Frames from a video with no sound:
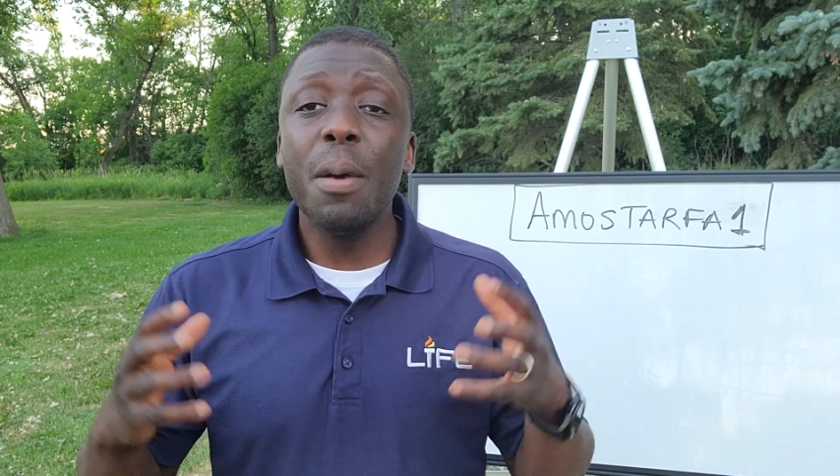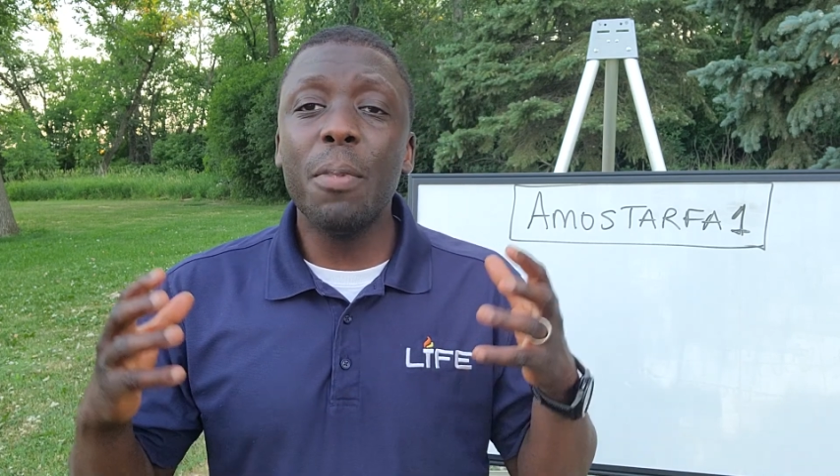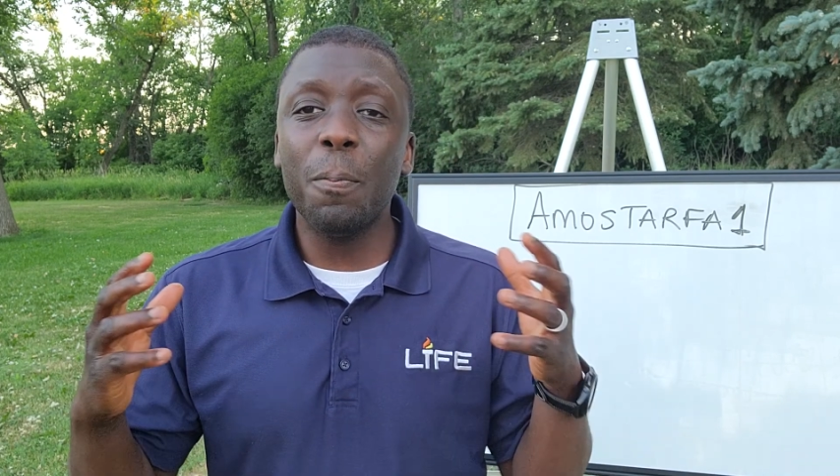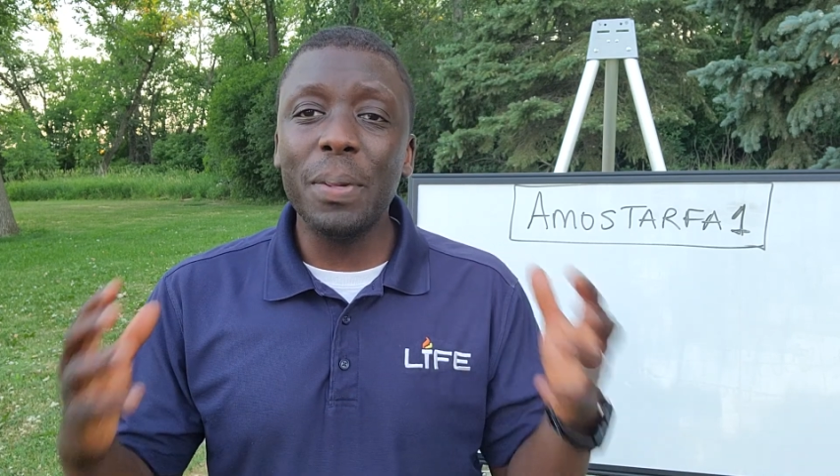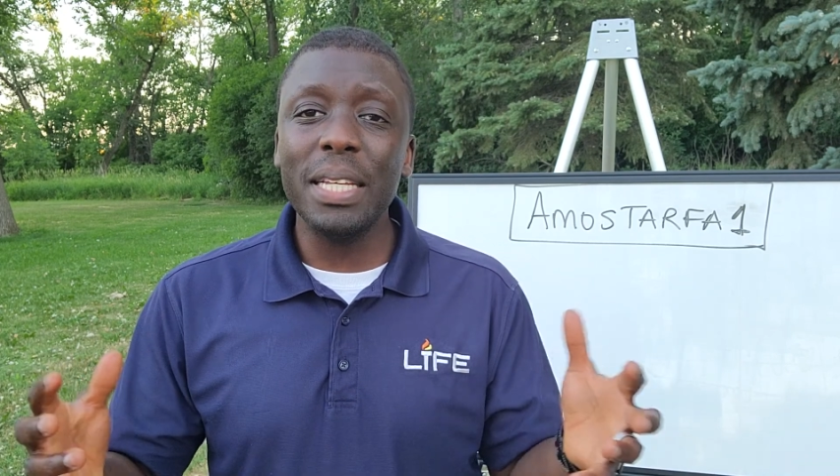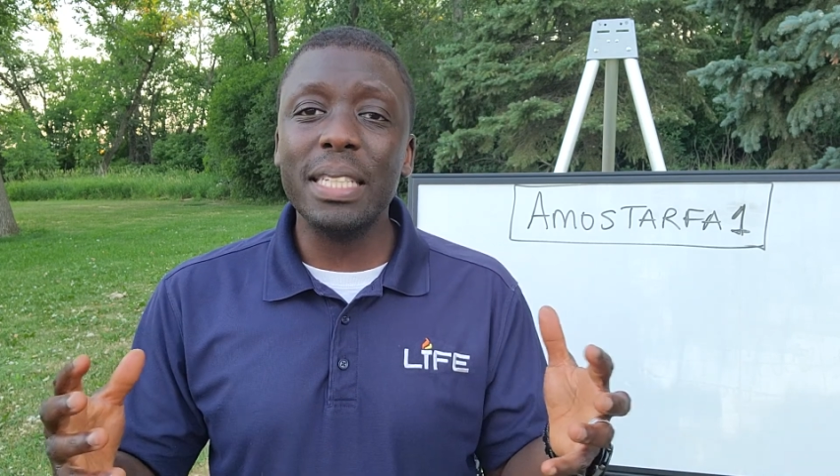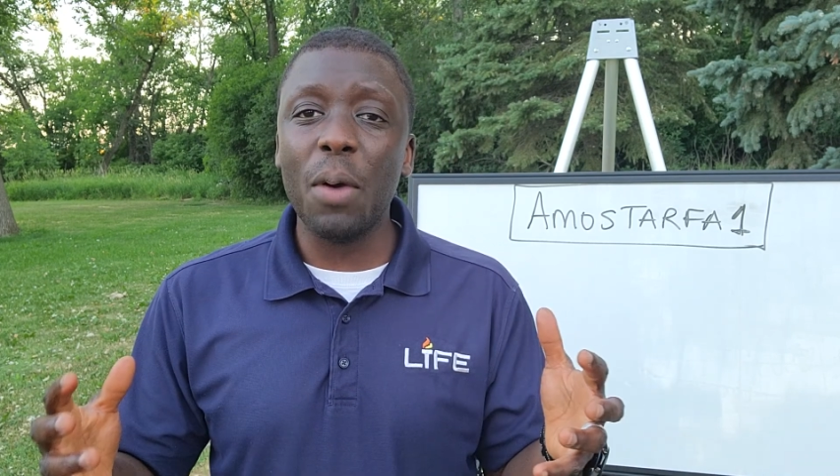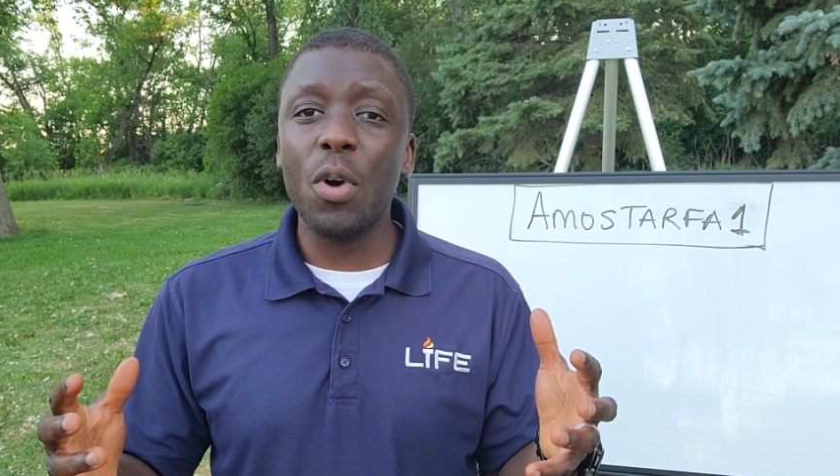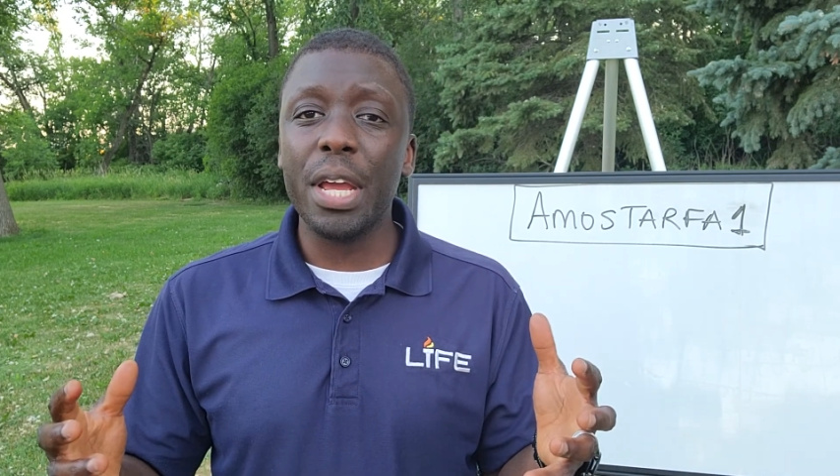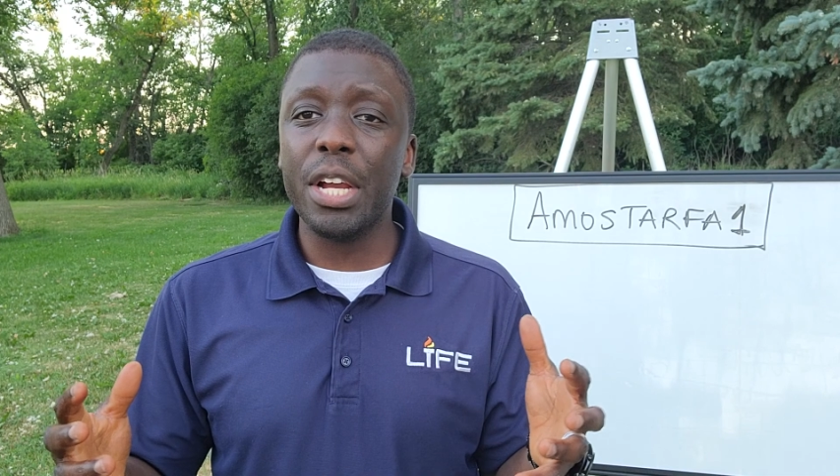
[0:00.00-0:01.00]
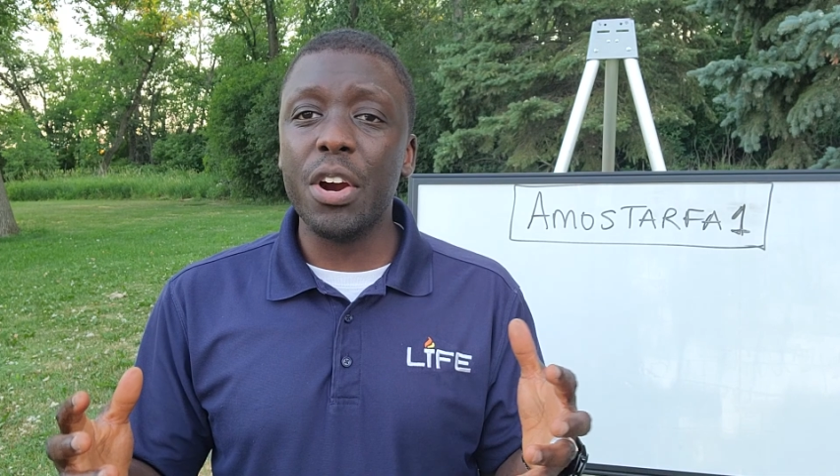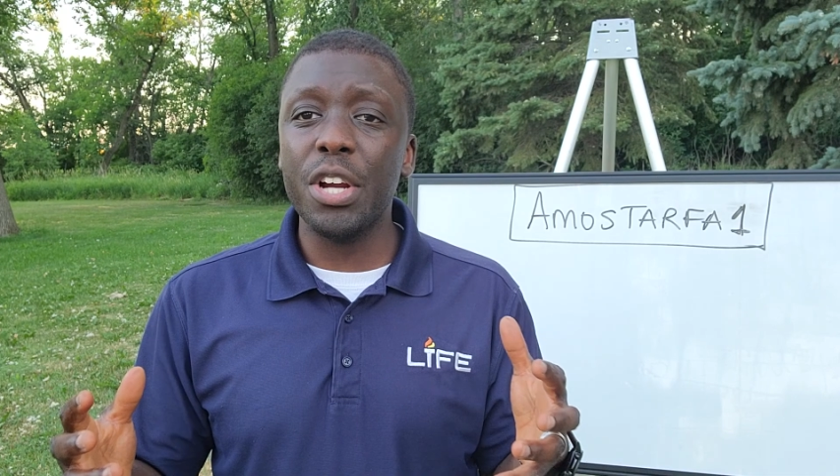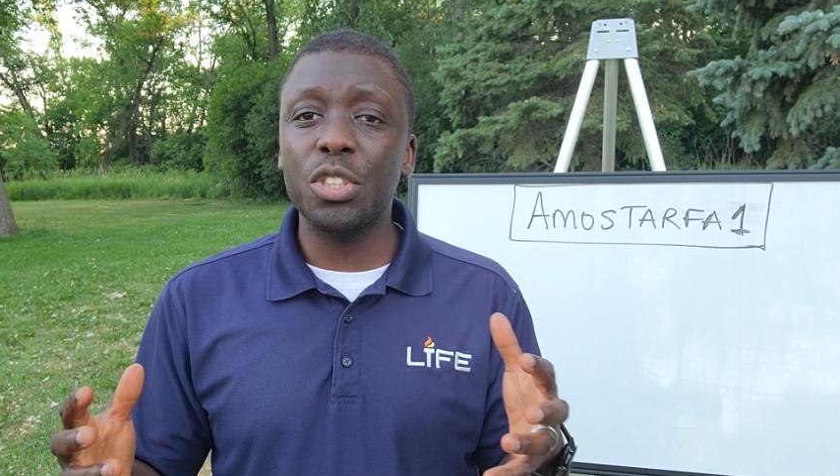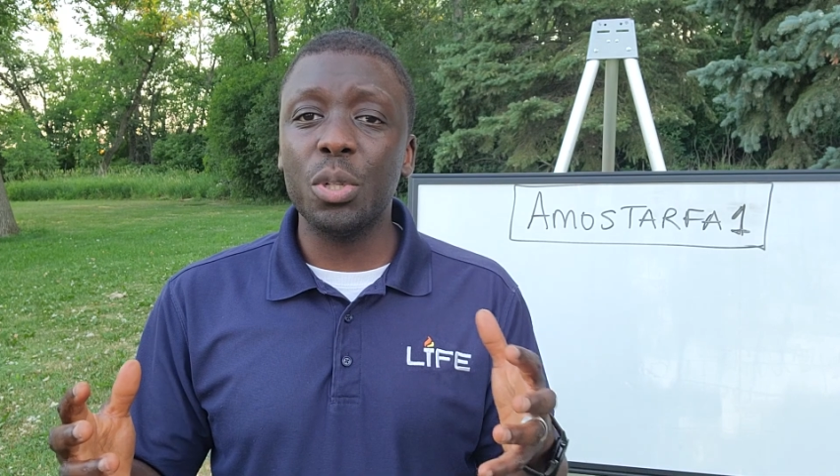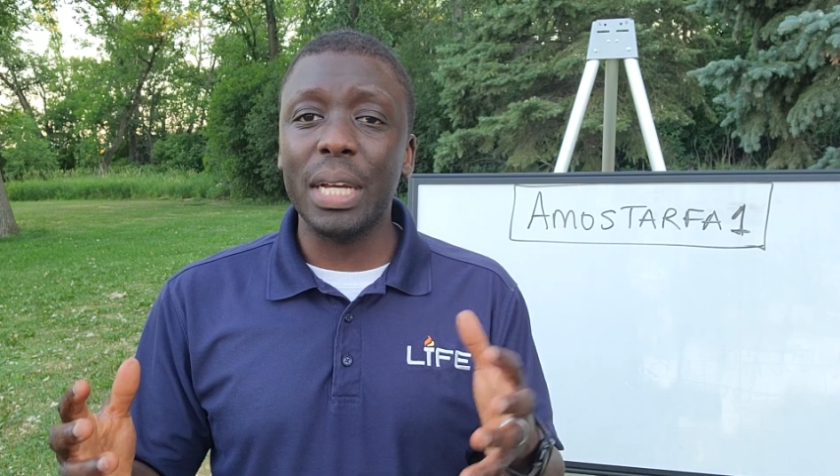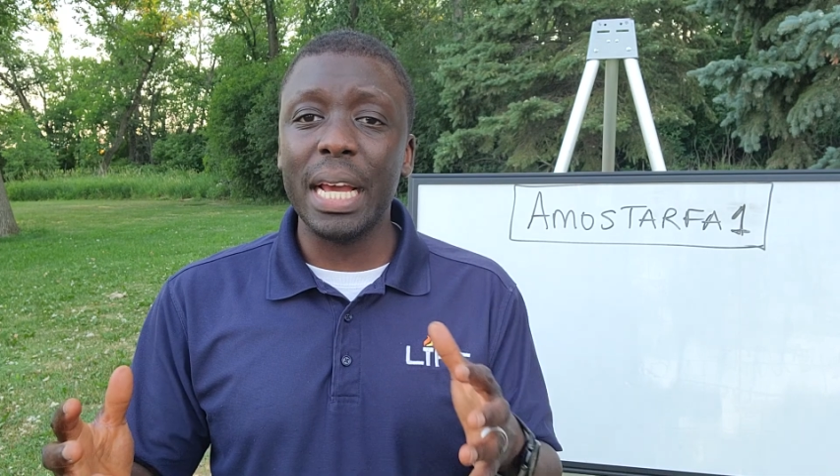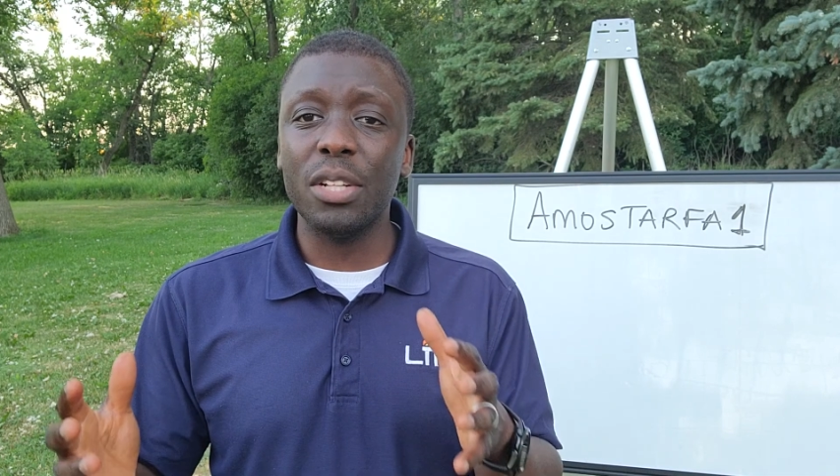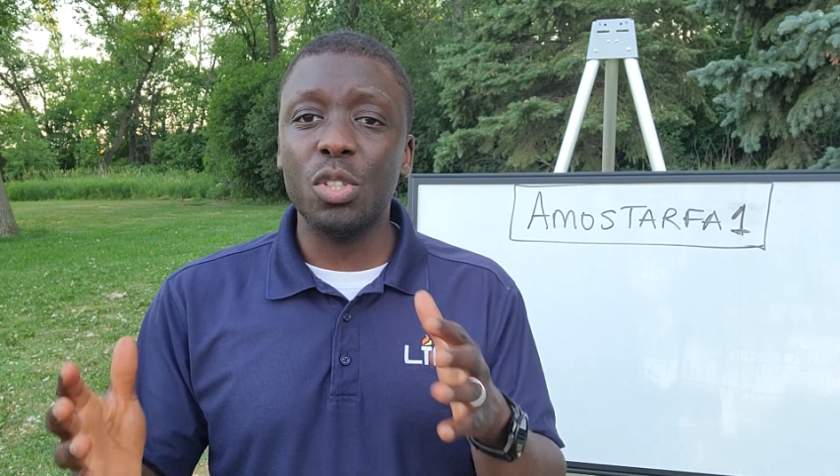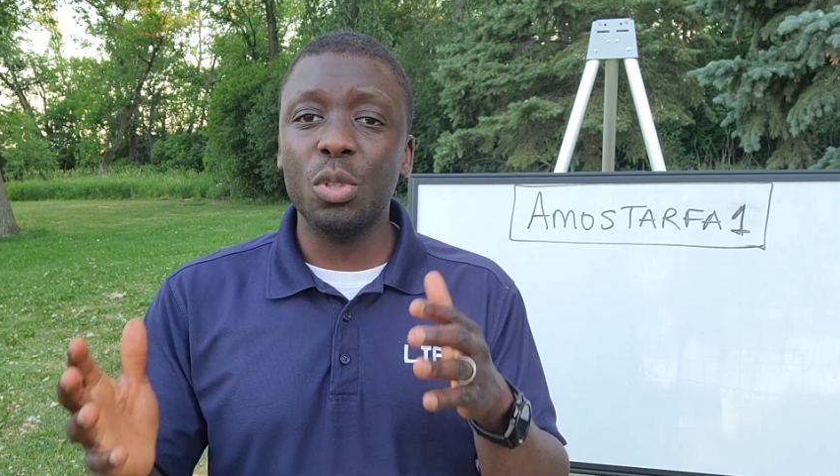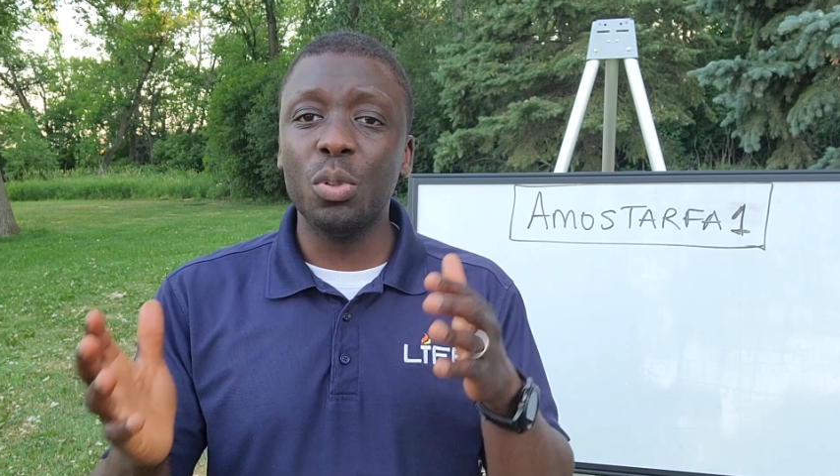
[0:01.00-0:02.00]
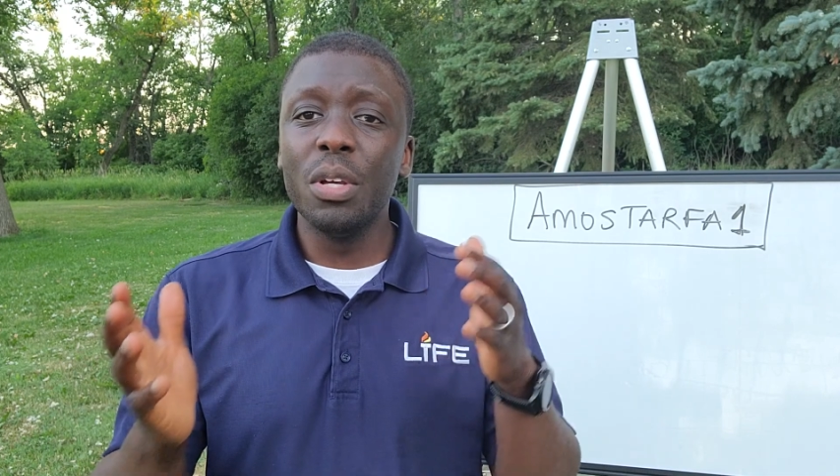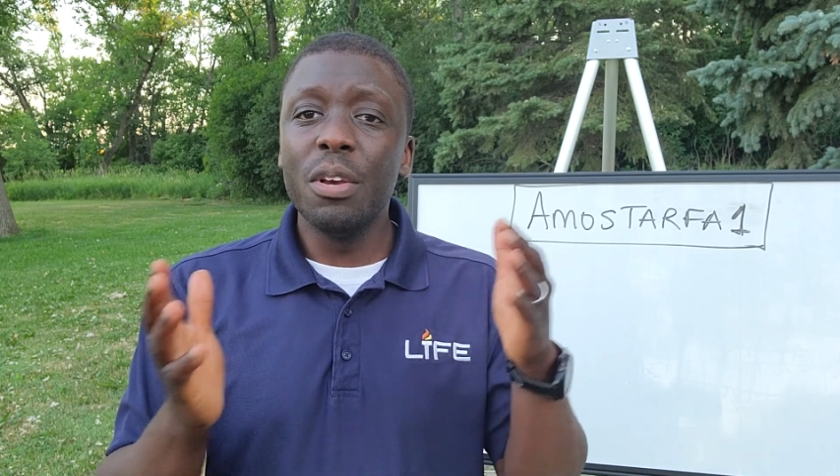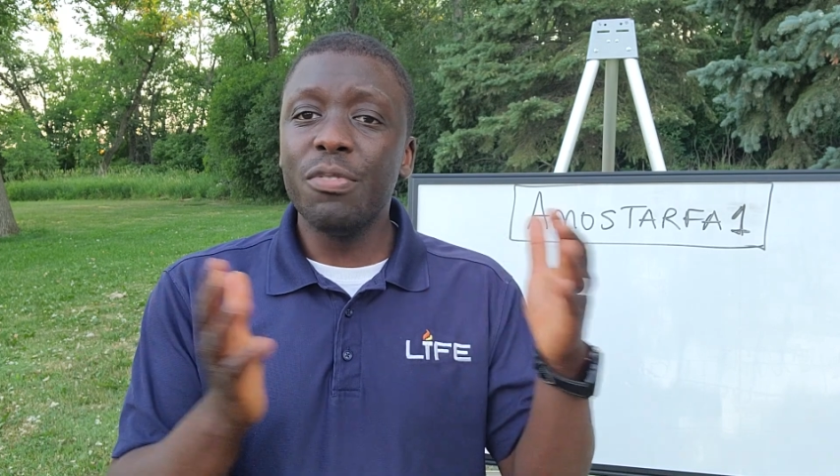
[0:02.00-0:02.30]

But please, I want to encourage you again to